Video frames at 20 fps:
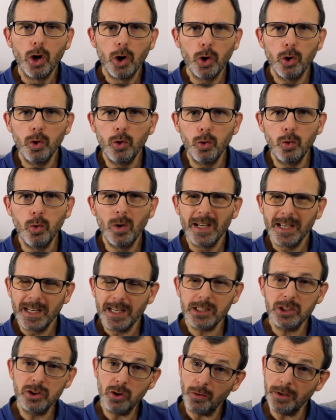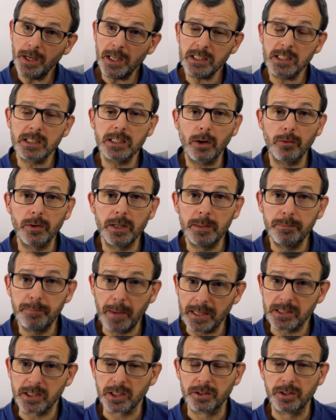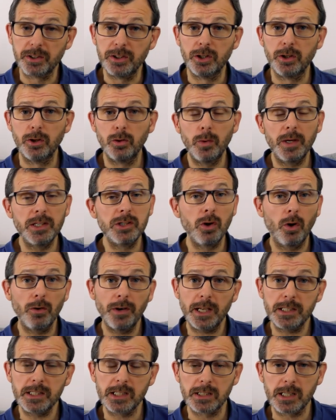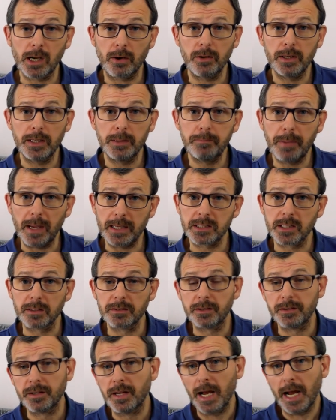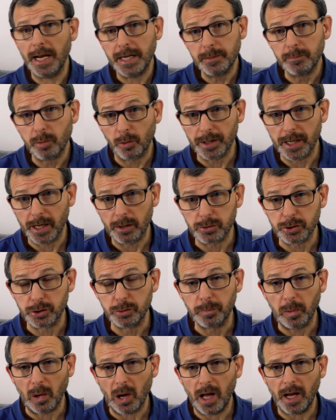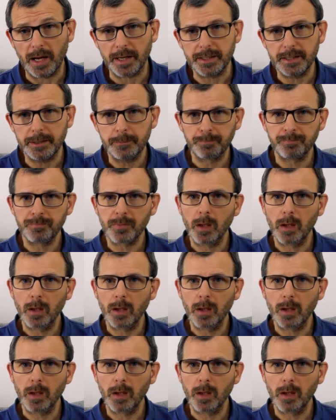who is not necessarily better than you, is not necessarily better than anybody else you play,